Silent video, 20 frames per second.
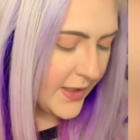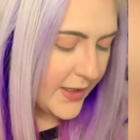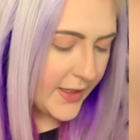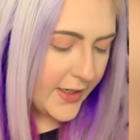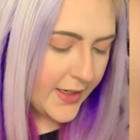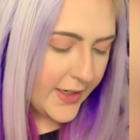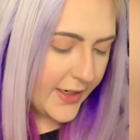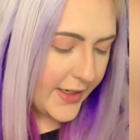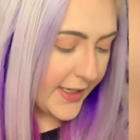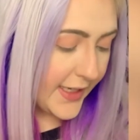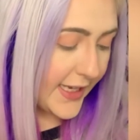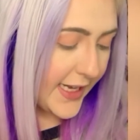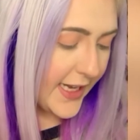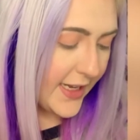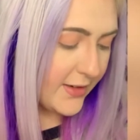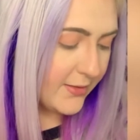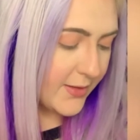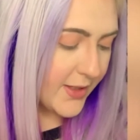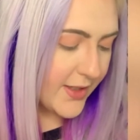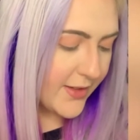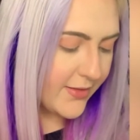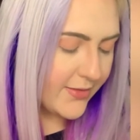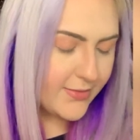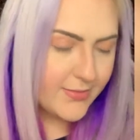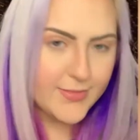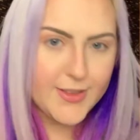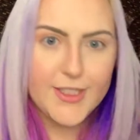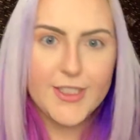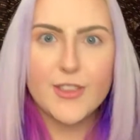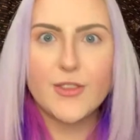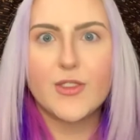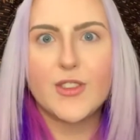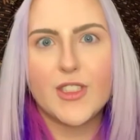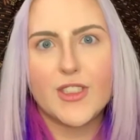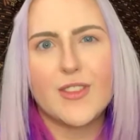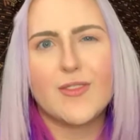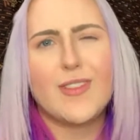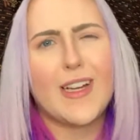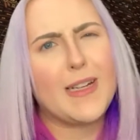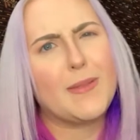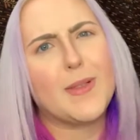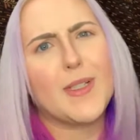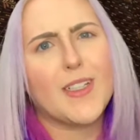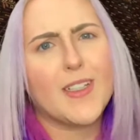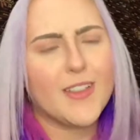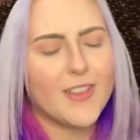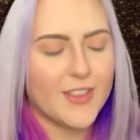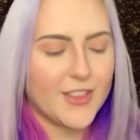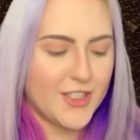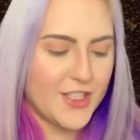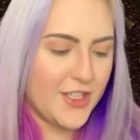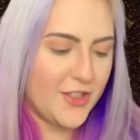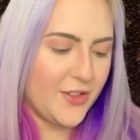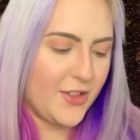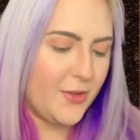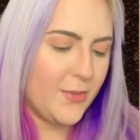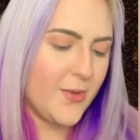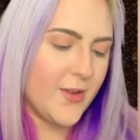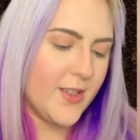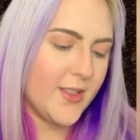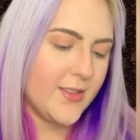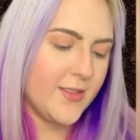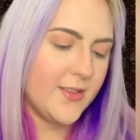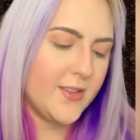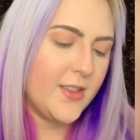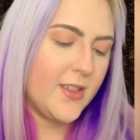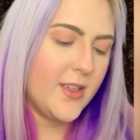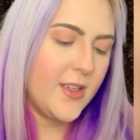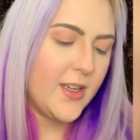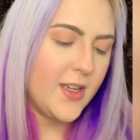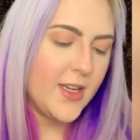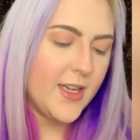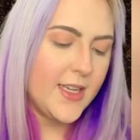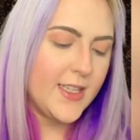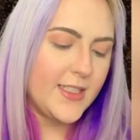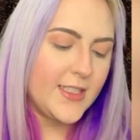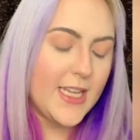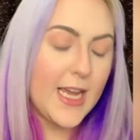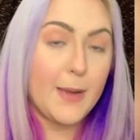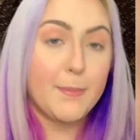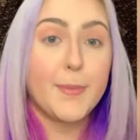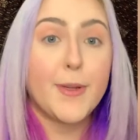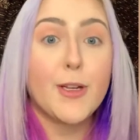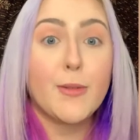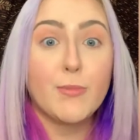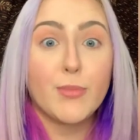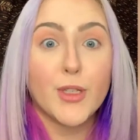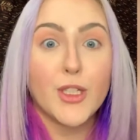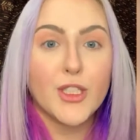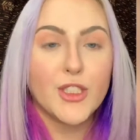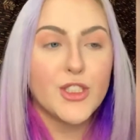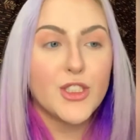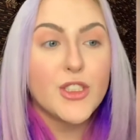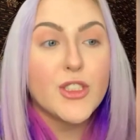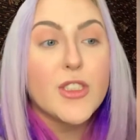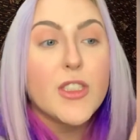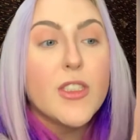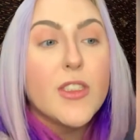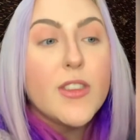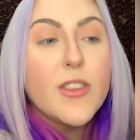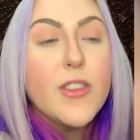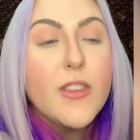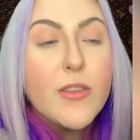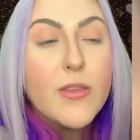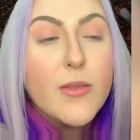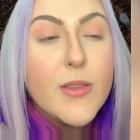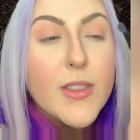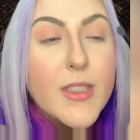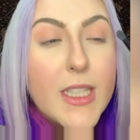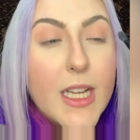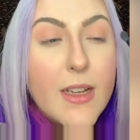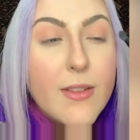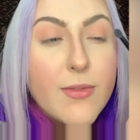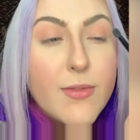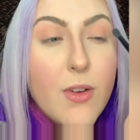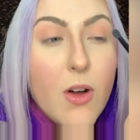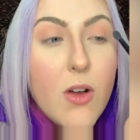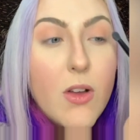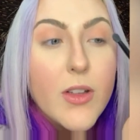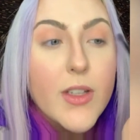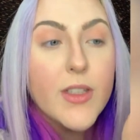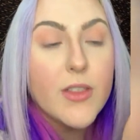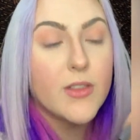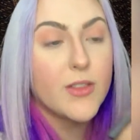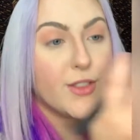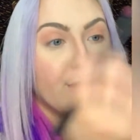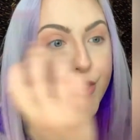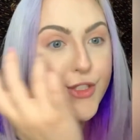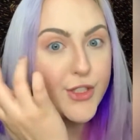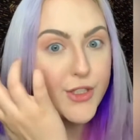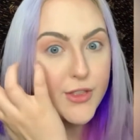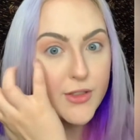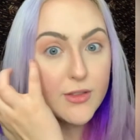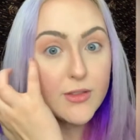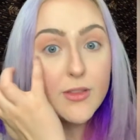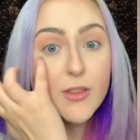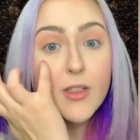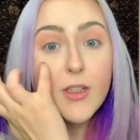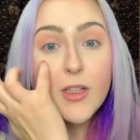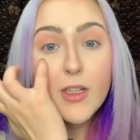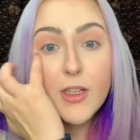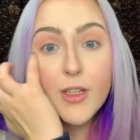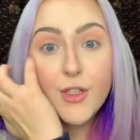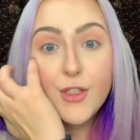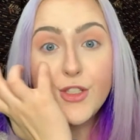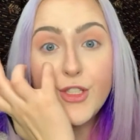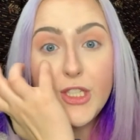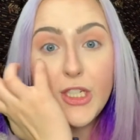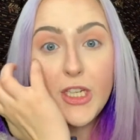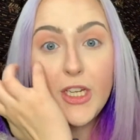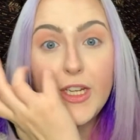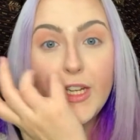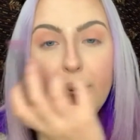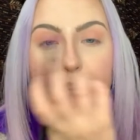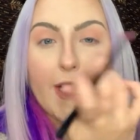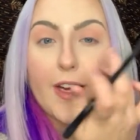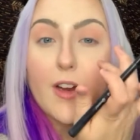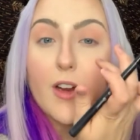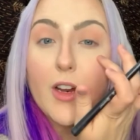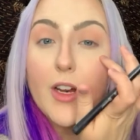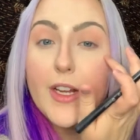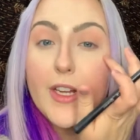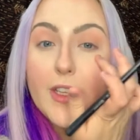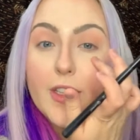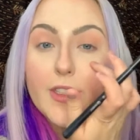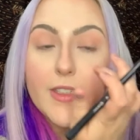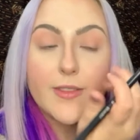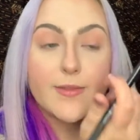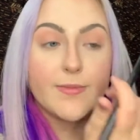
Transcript: And again, with, you know, such a vibrant color too, you wanna tap your brush because you don't want that falling on your cheek area.